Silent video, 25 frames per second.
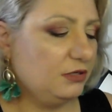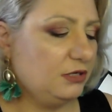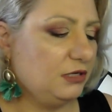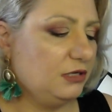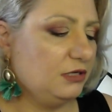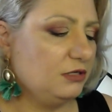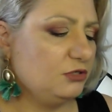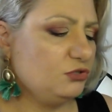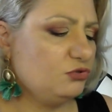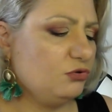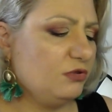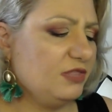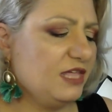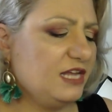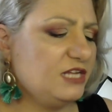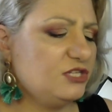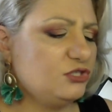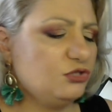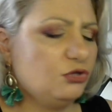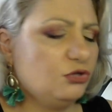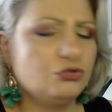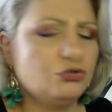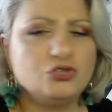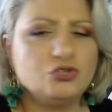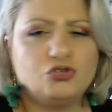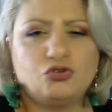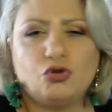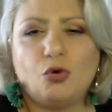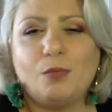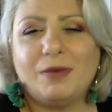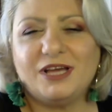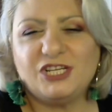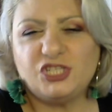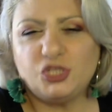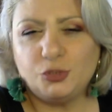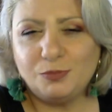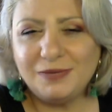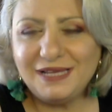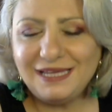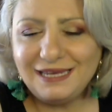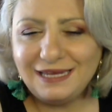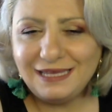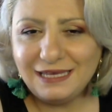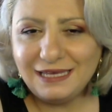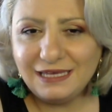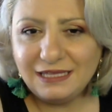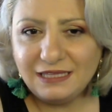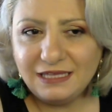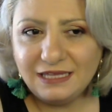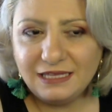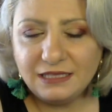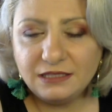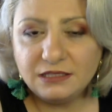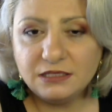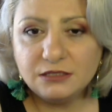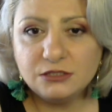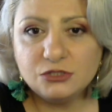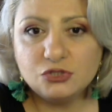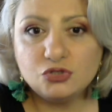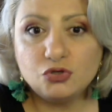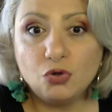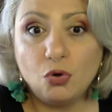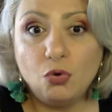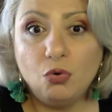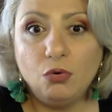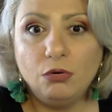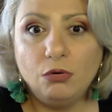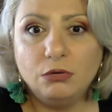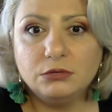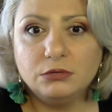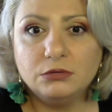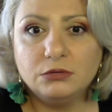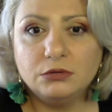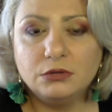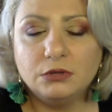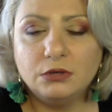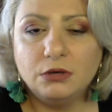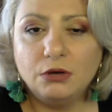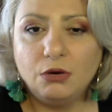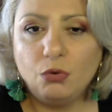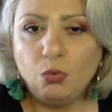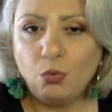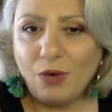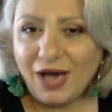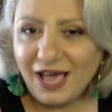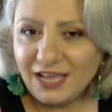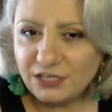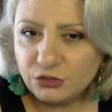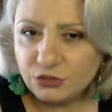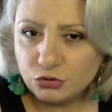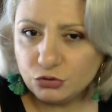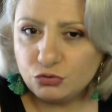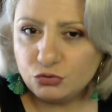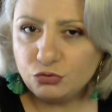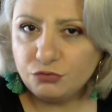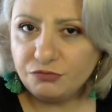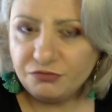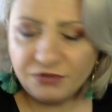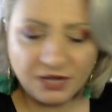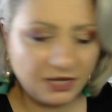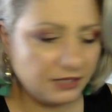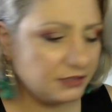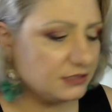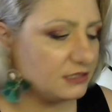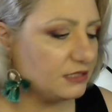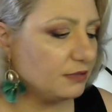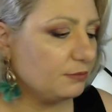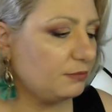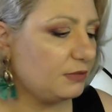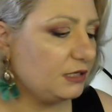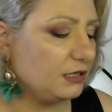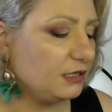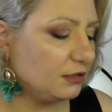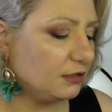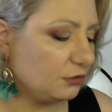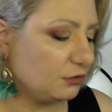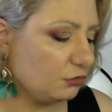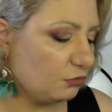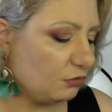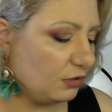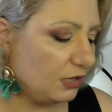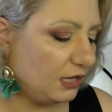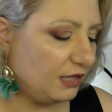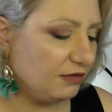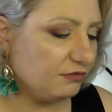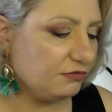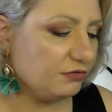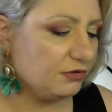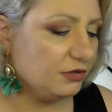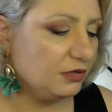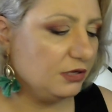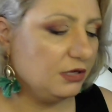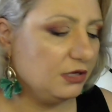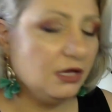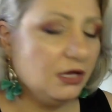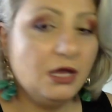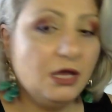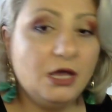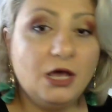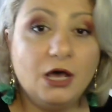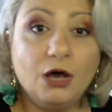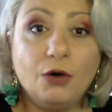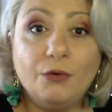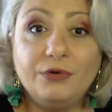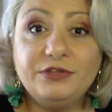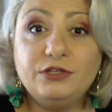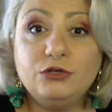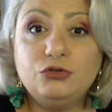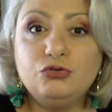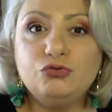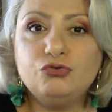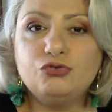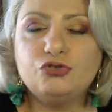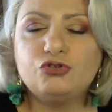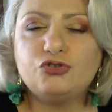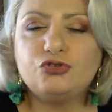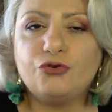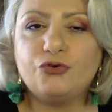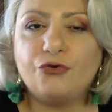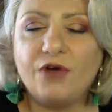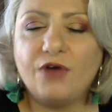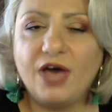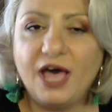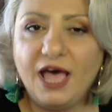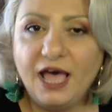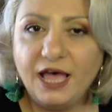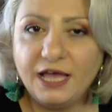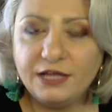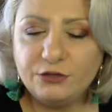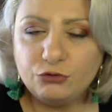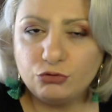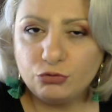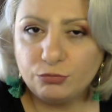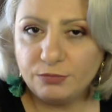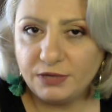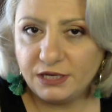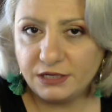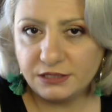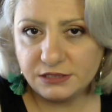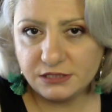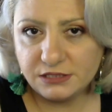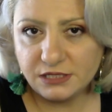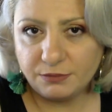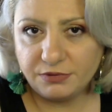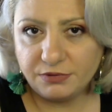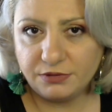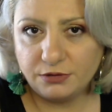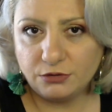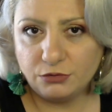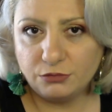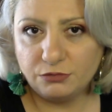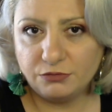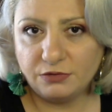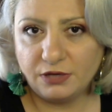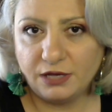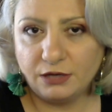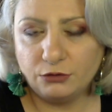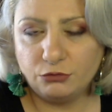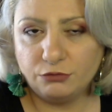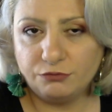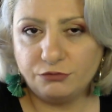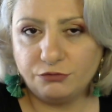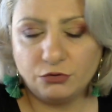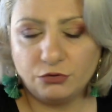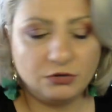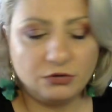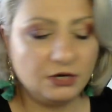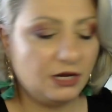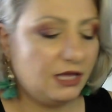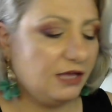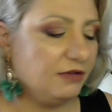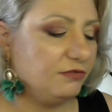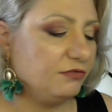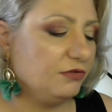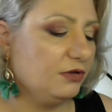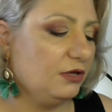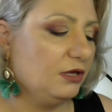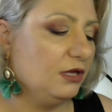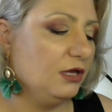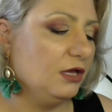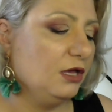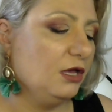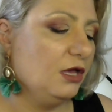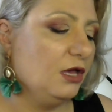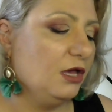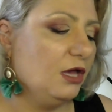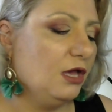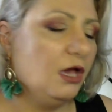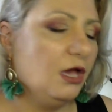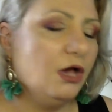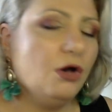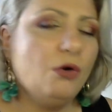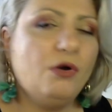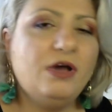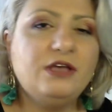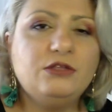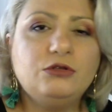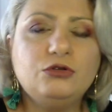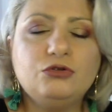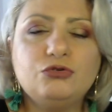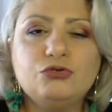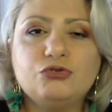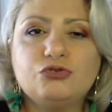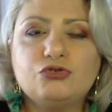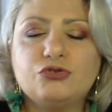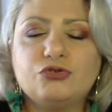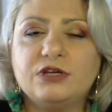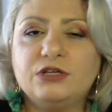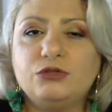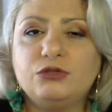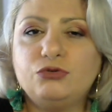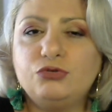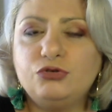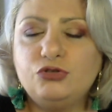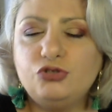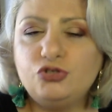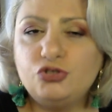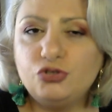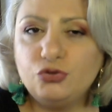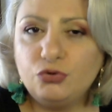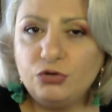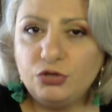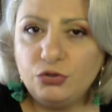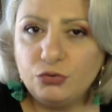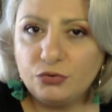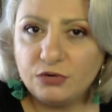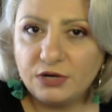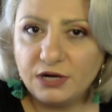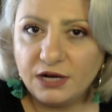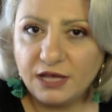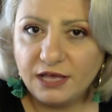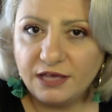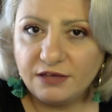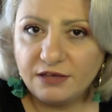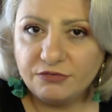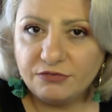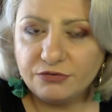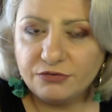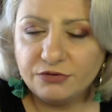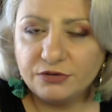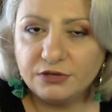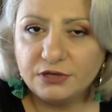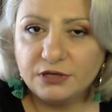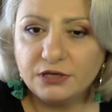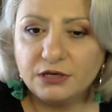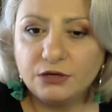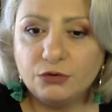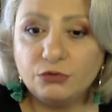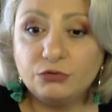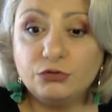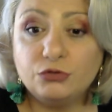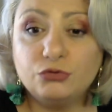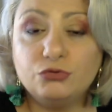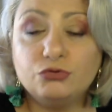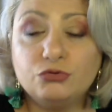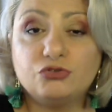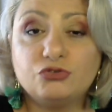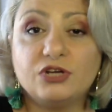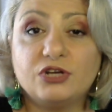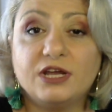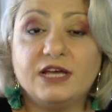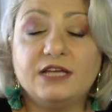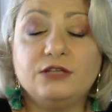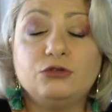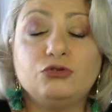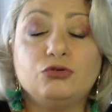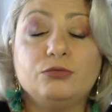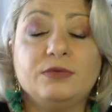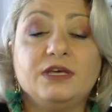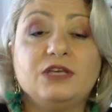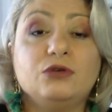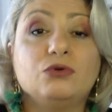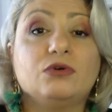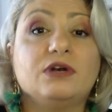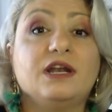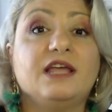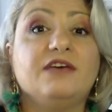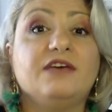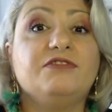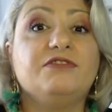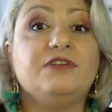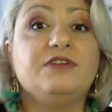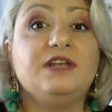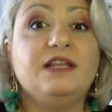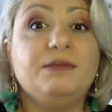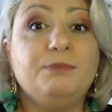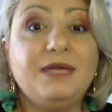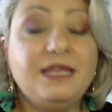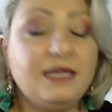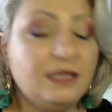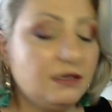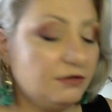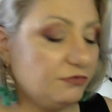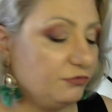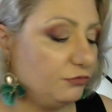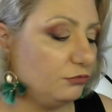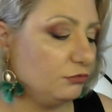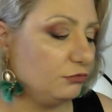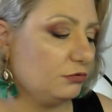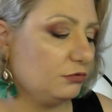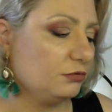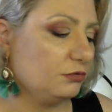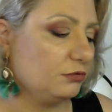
So there is not so much meaning in it. So why don't you find some meaning in your life? Why don't you try to make something out of your life? Why don't you try to enjoy your life? Why don't you try to make your life really meaningful?